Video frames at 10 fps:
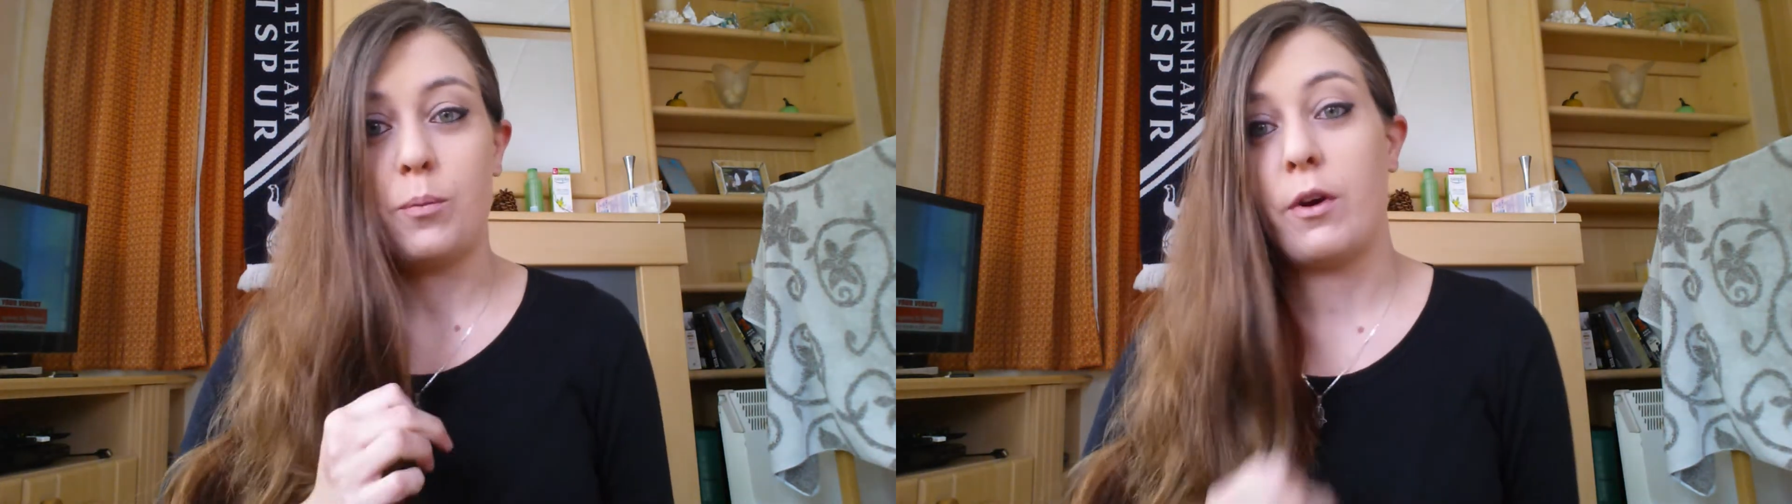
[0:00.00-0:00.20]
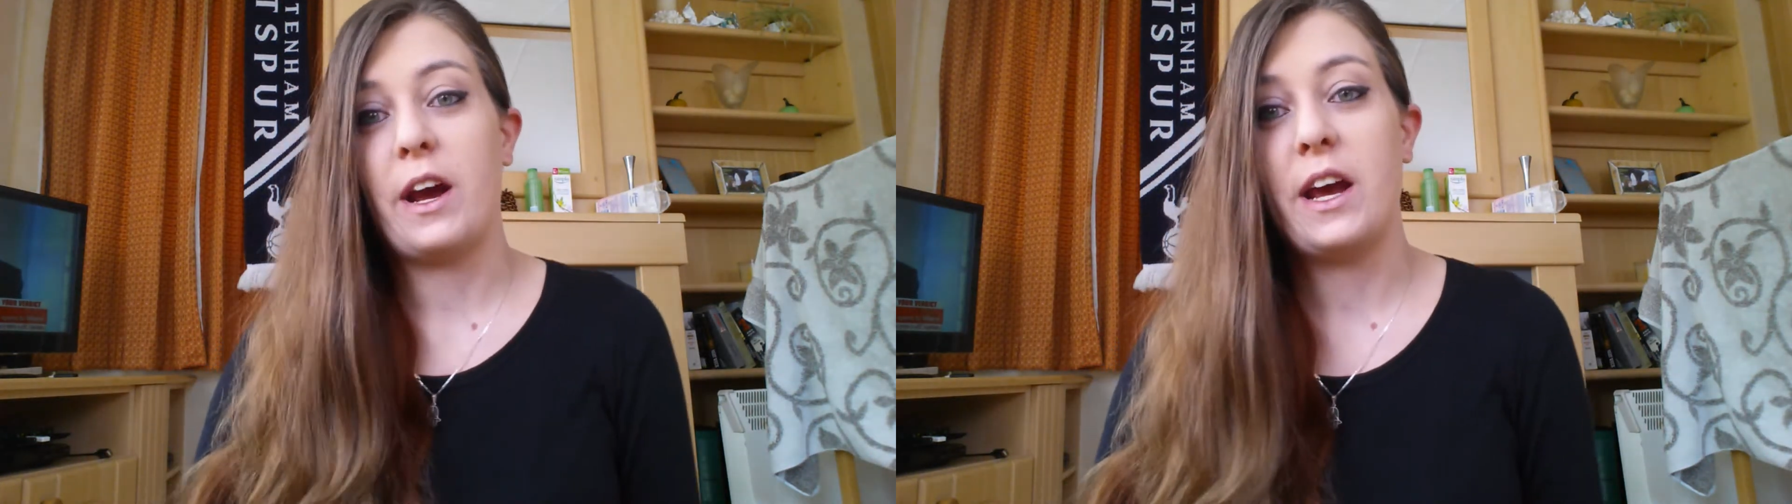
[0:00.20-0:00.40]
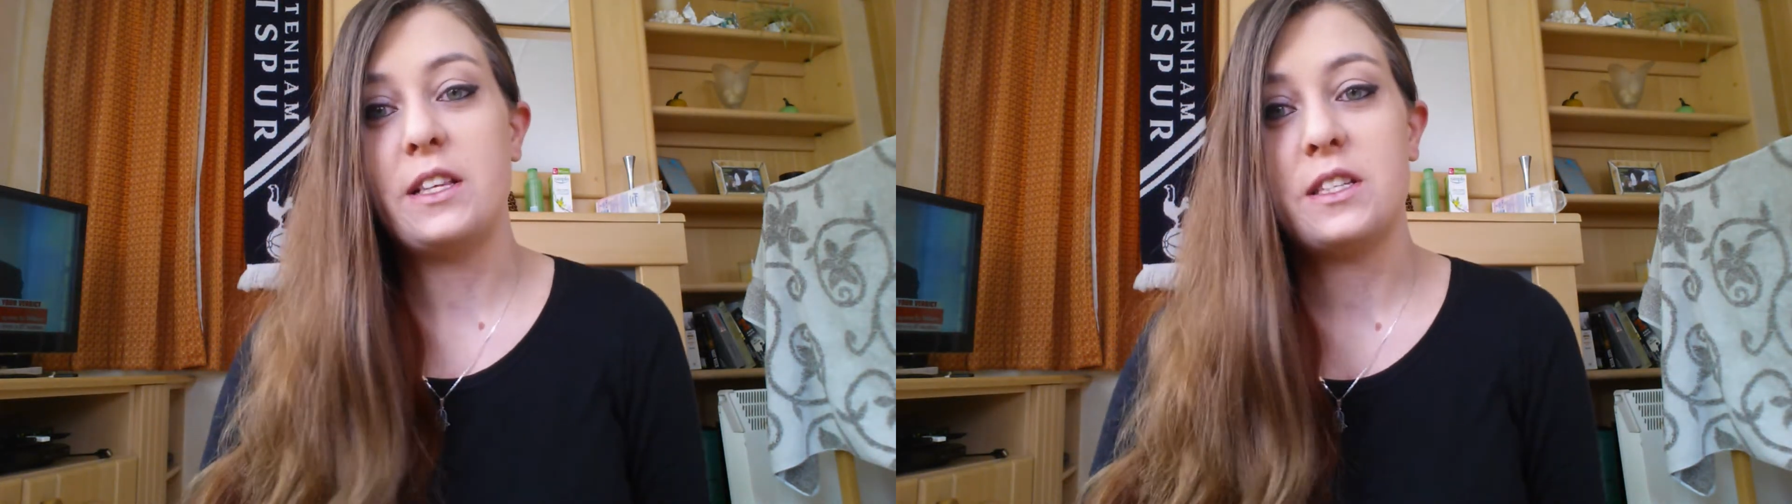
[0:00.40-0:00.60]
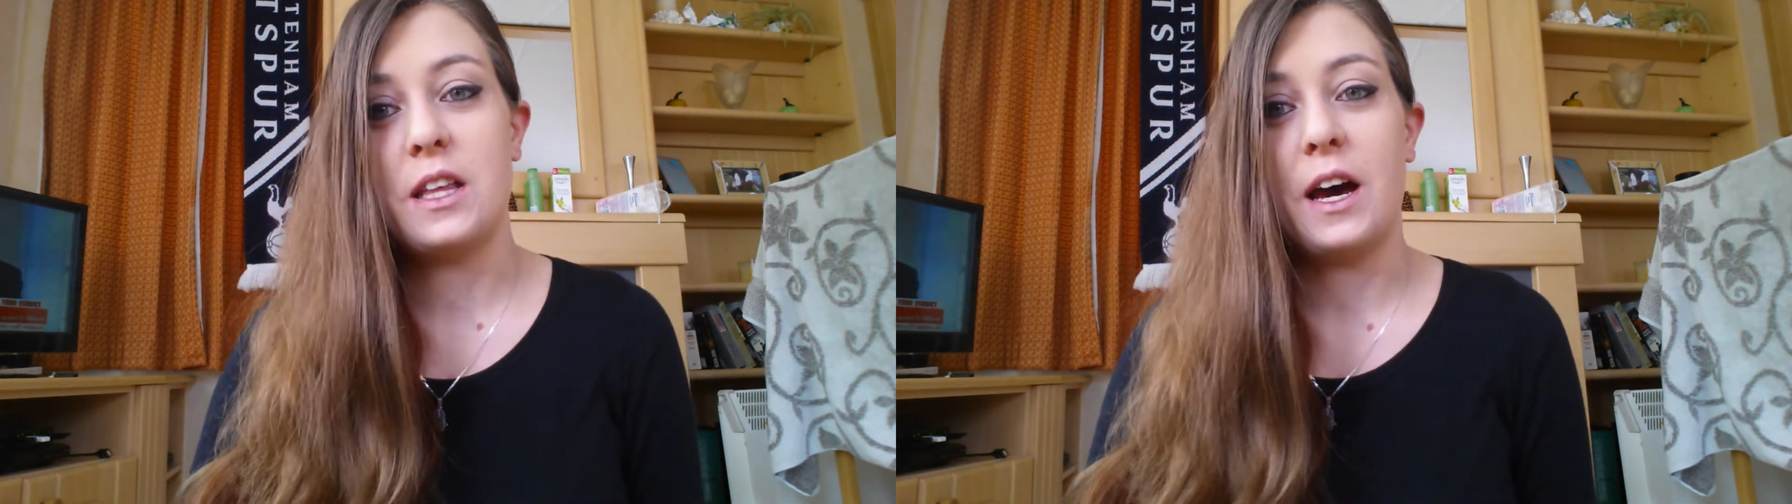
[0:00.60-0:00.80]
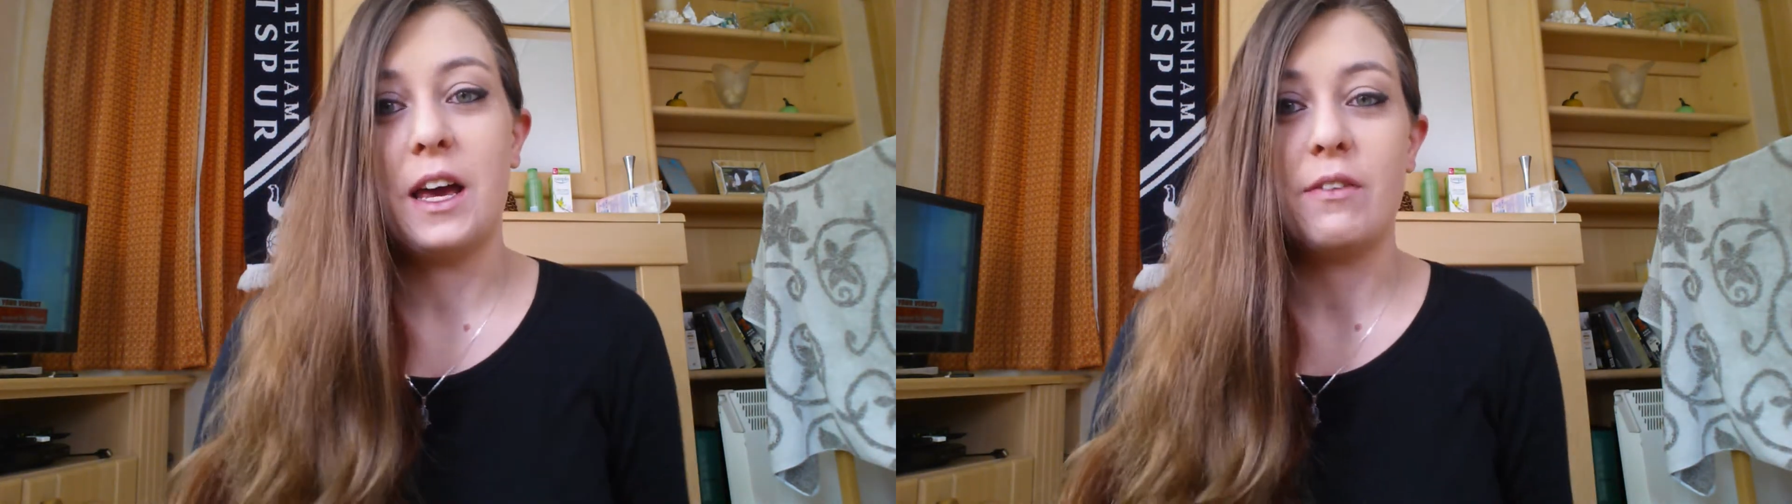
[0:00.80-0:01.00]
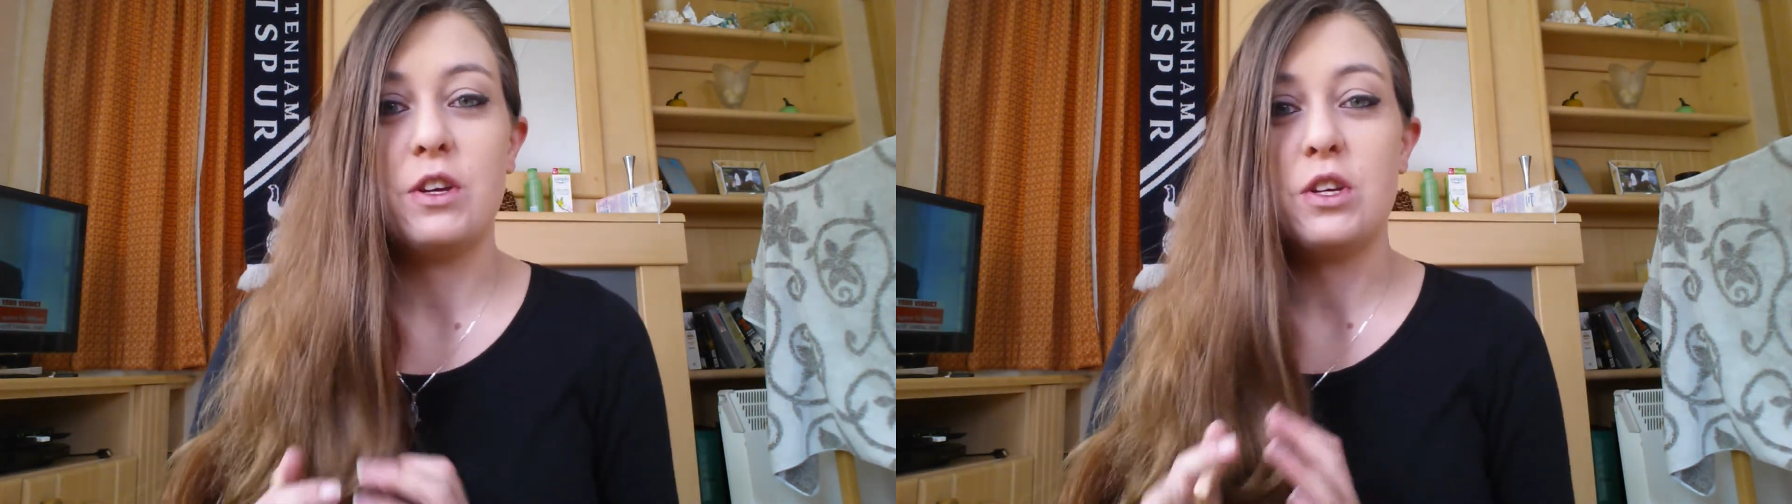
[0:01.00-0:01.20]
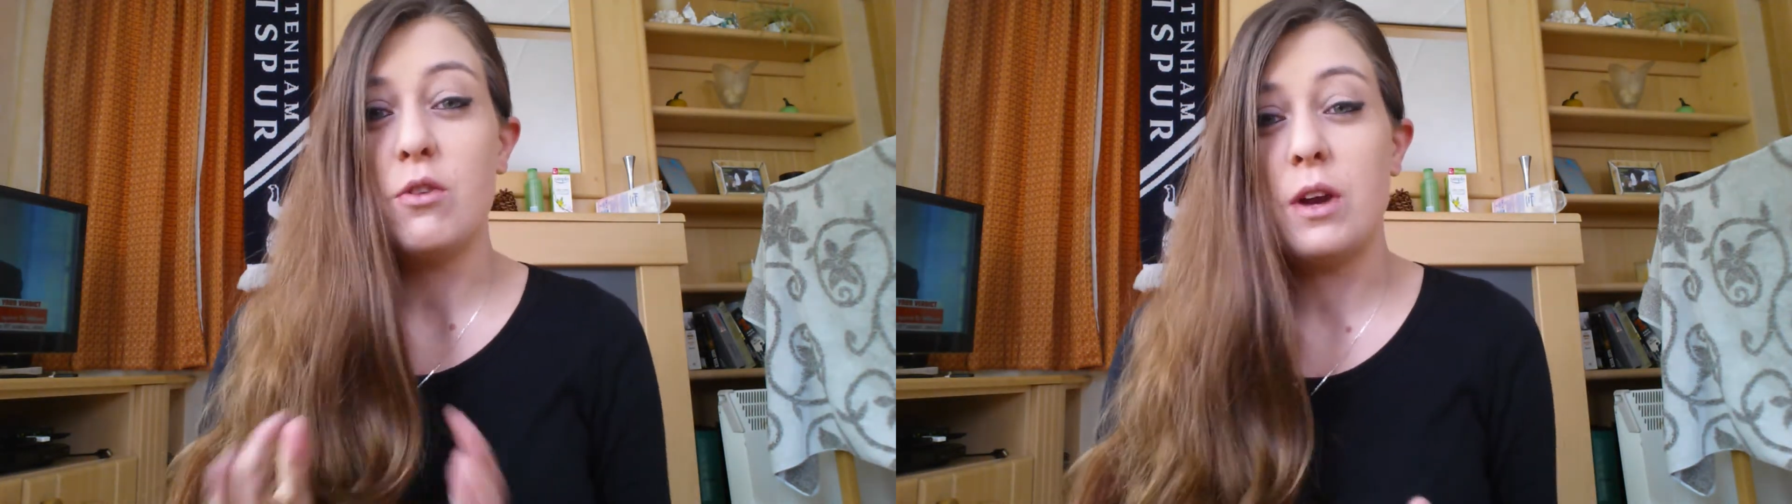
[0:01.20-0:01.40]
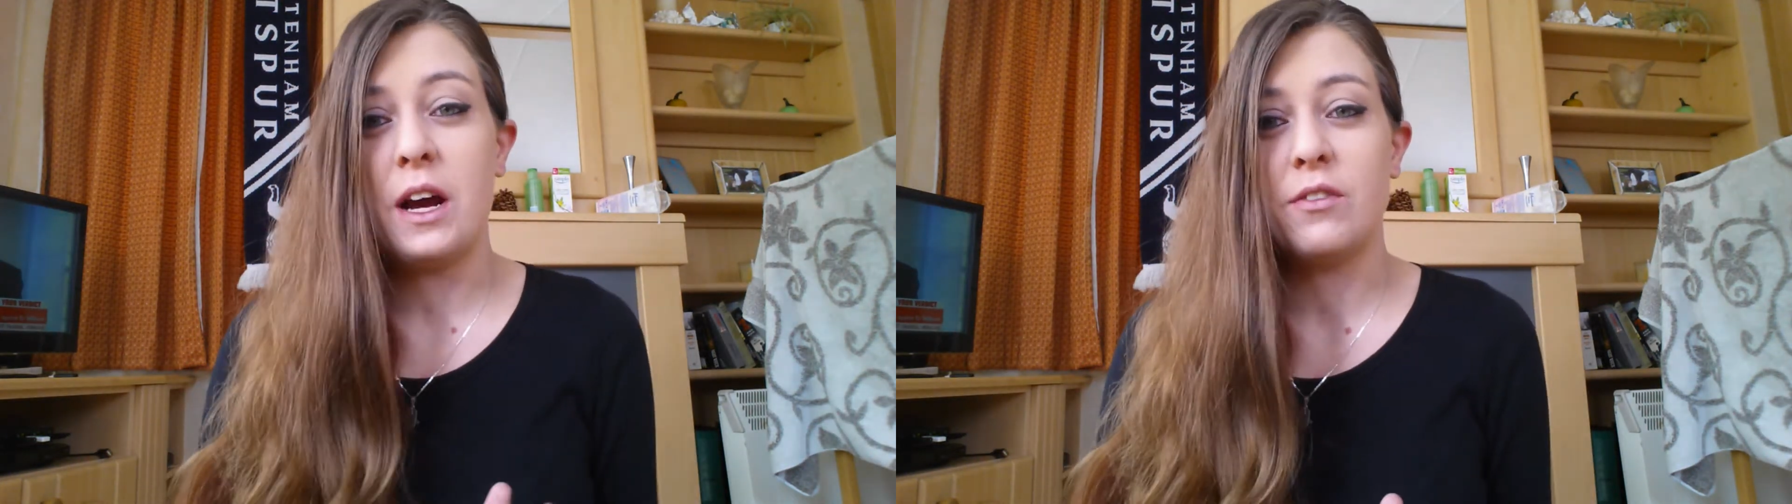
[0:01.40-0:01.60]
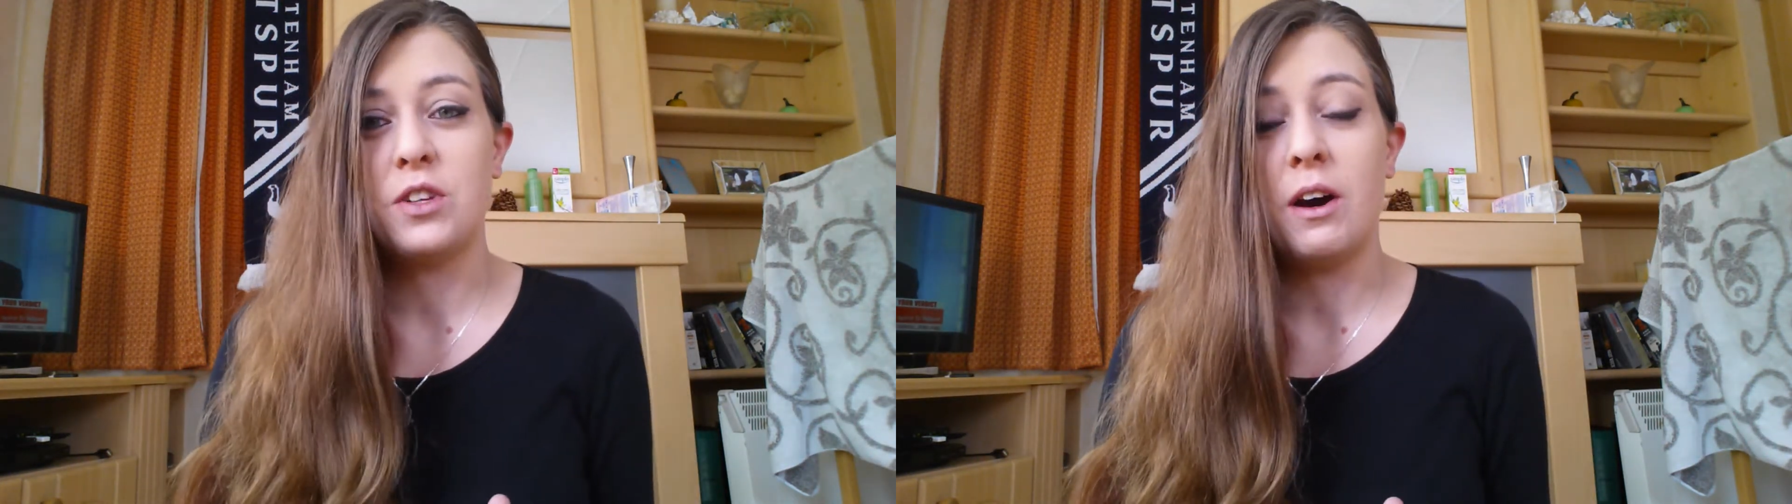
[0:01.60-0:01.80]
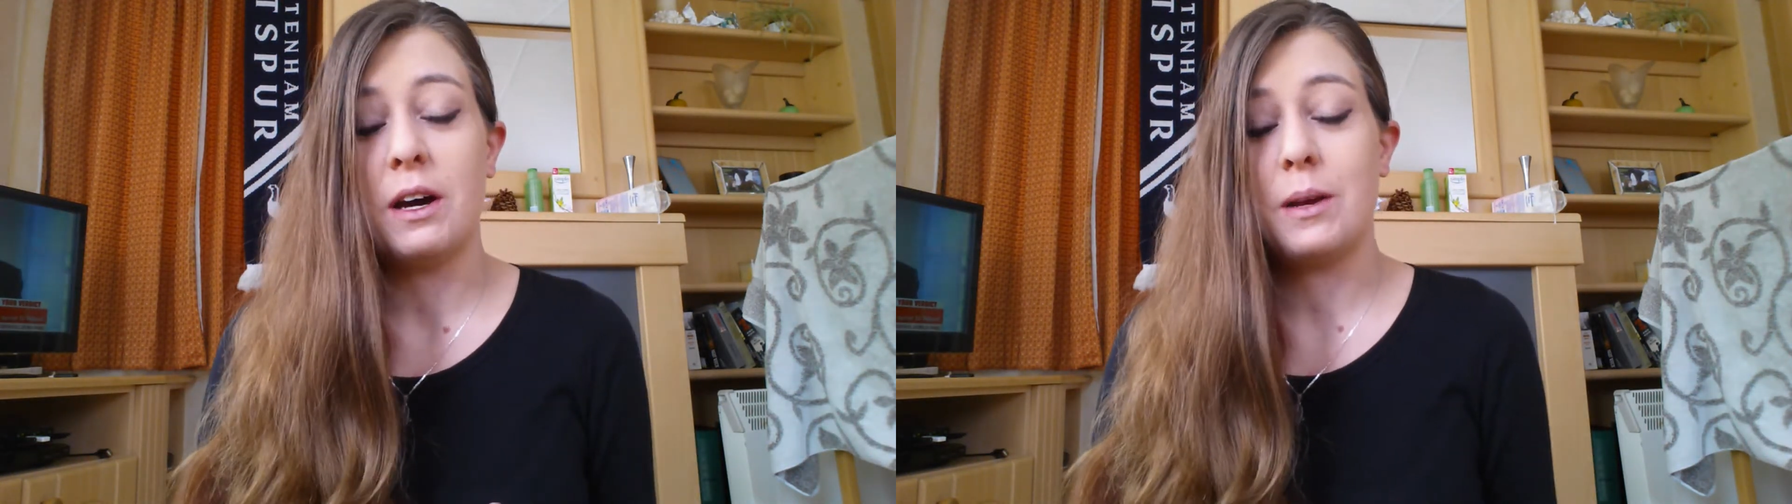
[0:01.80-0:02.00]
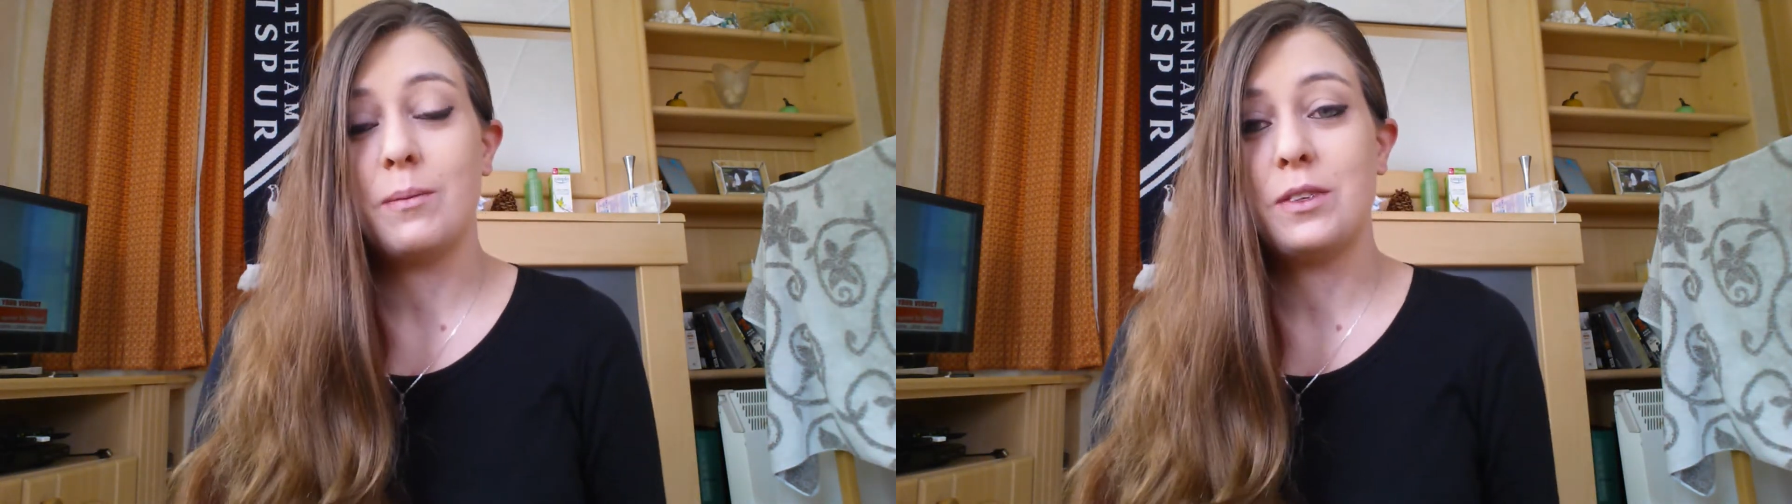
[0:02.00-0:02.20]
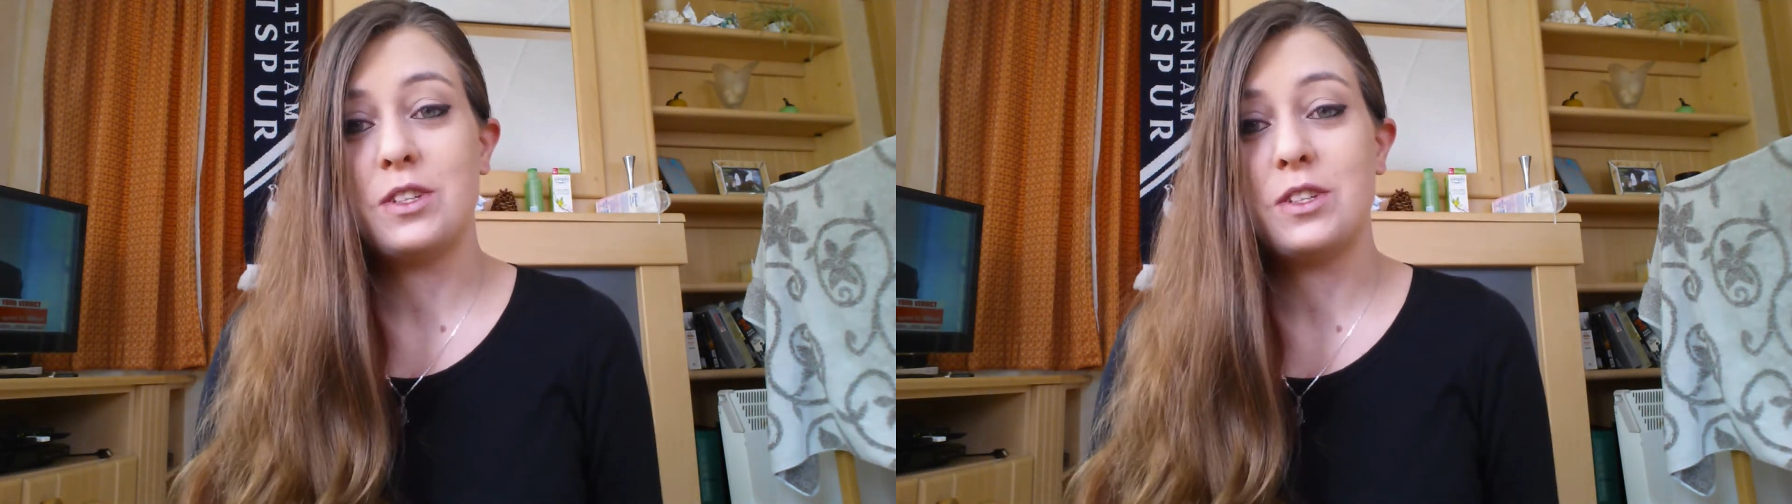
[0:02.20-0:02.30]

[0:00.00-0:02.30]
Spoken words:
braids that if you don't have time